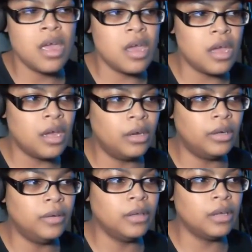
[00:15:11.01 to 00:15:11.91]
He
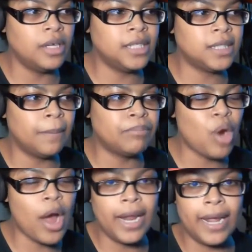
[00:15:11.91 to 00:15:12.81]
is
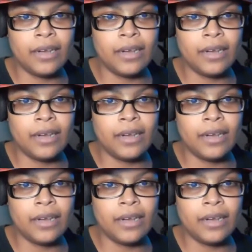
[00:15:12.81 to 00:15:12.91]
brought